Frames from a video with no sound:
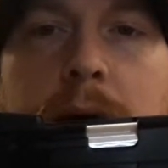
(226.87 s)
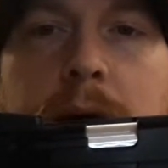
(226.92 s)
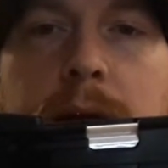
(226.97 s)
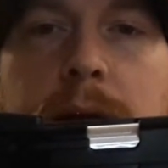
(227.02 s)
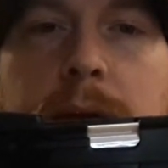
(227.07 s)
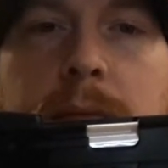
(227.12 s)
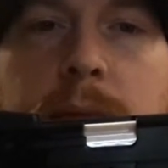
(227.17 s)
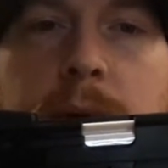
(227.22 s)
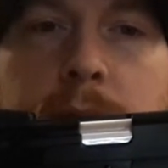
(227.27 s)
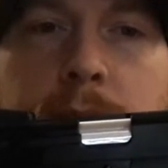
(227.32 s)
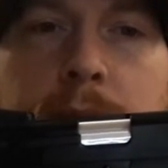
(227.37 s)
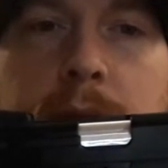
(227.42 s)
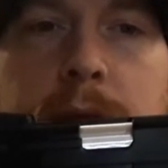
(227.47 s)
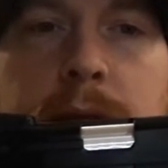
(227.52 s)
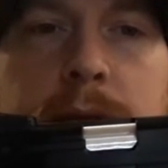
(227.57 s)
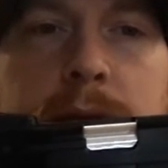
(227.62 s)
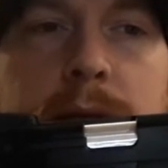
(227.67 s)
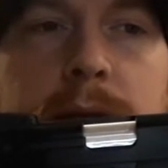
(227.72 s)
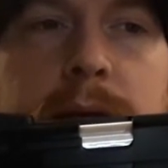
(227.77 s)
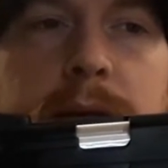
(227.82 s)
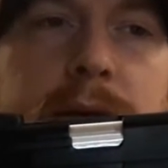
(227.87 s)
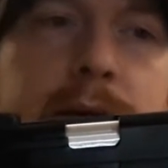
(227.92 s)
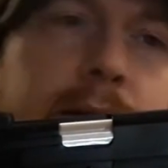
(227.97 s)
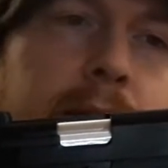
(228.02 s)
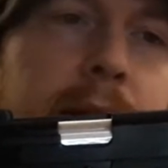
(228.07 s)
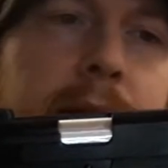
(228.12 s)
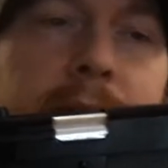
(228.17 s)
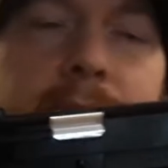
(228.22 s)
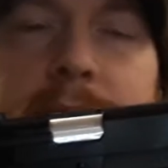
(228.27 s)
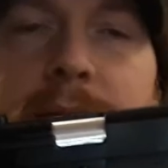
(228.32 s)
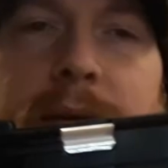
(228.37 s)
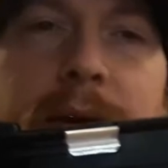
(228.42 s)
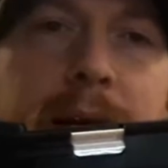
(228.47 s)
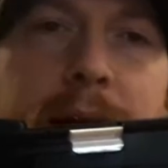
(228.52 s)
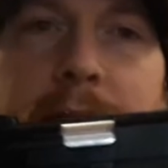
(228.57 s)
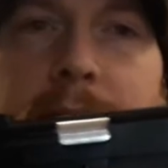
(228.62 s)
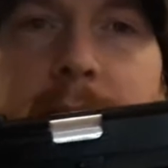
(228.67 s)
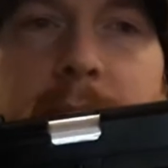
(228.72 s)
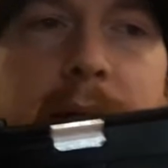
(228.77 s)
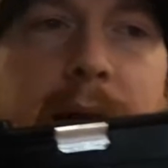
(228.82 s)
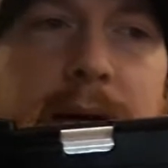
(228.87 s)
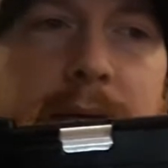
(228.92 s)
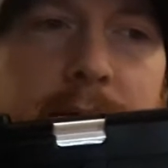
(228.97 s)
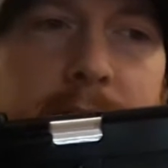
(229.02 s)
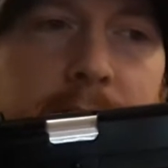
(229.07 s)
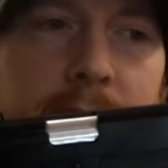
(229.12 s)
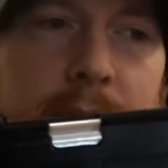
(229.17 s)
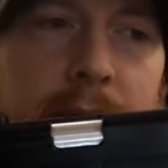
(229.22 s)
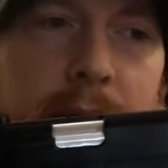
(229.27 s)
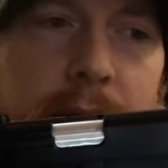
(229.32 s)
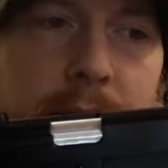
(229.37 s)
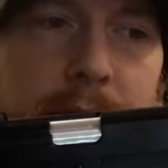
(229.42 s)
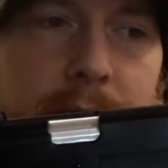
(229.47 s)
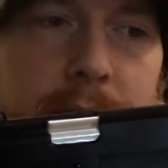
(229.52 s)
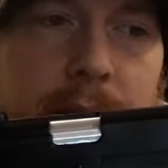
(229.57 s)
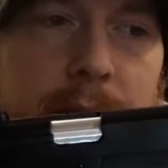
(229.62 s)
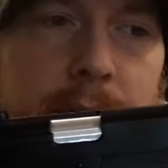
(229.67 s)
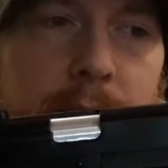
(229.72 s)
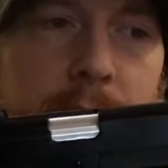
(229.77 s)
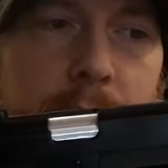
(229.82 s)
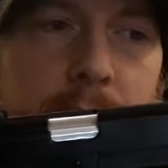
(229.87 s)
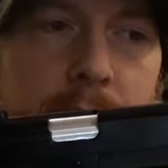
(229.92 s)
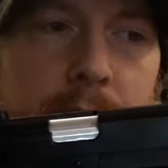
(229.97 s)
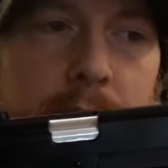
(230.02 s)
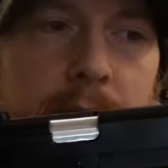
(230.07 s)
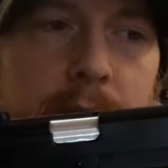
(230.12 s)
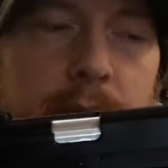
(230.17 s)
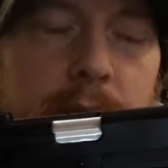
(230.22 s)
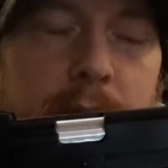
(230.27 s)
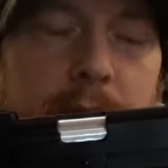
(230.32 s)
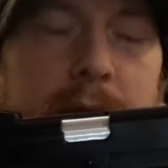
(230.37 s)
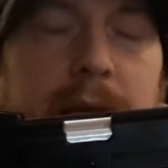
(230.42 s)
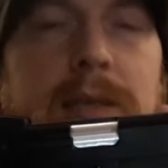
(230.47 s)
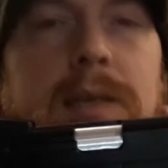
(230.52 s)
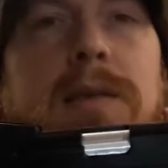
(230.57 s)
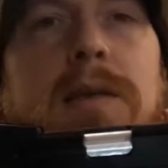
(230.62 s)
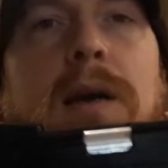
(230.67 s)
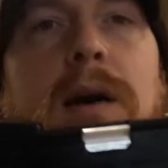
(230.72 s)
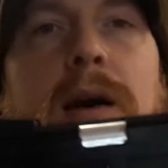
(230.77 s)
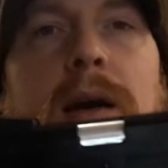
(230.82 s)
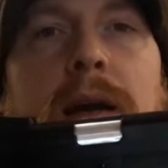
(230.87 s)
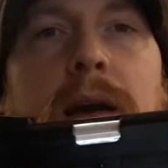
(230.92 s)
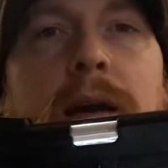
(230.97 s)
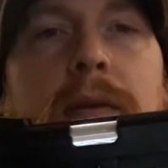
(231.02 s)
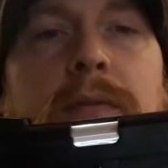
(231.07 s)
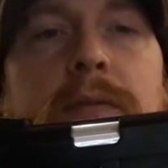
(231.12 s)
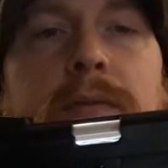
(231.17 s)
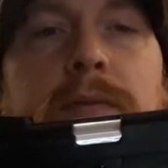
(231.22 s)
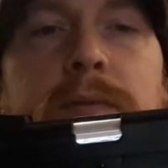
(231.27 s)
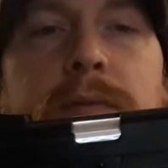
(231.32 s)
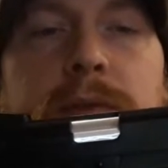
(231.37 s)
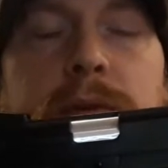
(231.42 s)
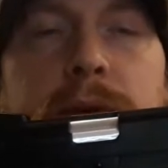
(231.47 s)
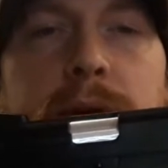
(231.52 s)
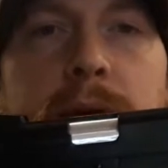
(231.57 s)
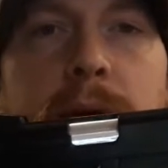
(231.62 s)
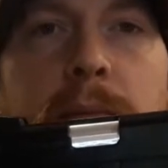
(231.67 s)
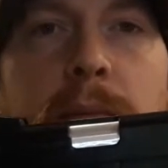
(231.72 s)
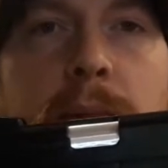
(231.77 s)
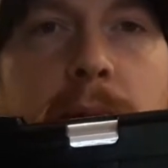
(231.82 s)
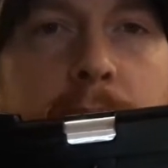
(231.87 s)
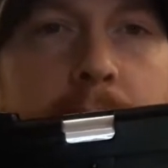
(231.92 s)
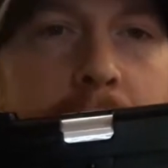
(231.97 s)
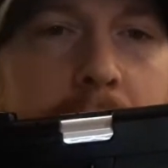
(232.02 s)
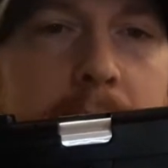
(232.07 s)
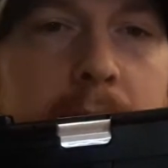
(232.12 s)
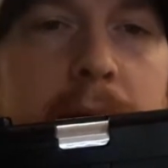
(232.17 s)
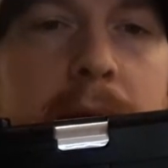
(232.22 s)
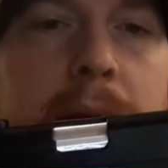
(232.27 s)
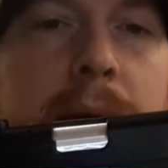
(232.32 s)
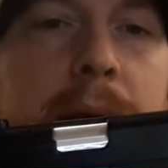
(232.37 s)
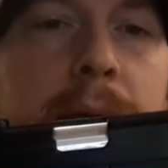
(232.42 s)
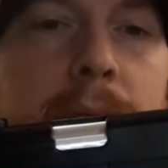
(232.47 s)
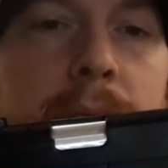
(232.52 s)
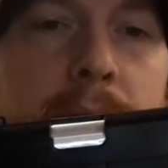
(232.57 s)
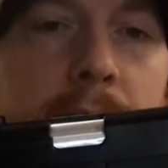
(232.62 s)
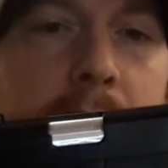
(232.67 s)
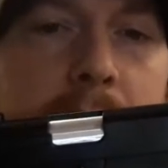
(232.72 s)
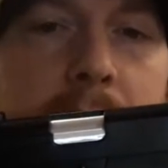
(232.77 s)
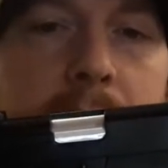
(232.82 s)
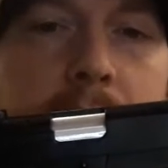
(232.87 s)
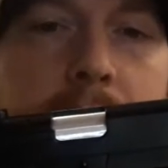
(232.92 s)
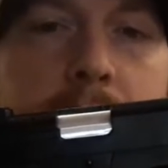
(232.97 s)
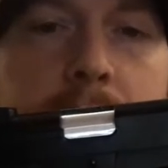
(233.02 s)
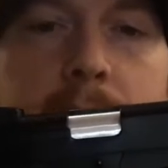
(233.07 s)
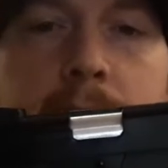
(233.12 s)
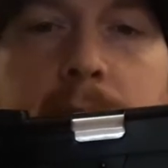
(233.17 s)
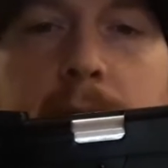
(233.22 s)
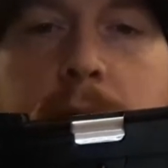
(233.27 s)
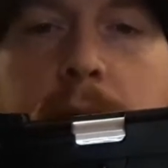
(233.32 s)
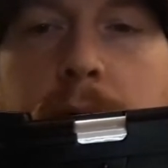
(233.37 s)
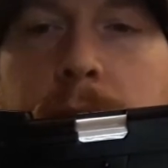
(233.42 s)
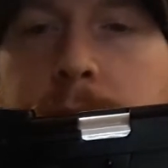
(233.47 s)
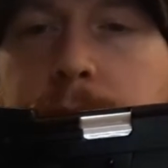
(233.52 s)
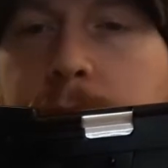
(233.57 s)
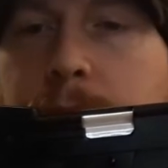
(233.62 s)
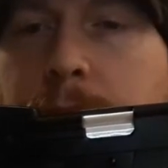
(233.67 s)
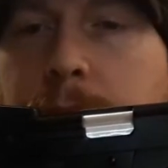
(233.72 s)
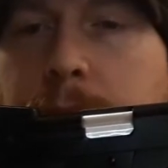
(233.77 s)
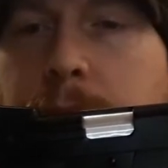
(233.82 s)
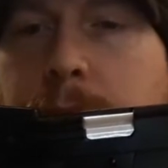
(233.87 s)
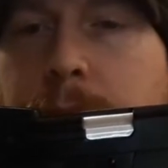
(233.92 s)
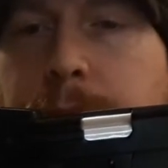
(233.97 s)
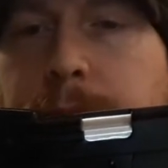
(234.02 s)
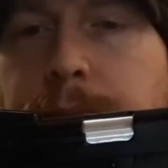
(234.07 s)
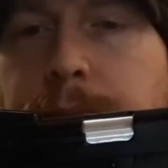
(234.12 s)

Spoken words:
the more you try and fiddle it back and forth, the more risk I have of just completely breaking the whole hop chamber.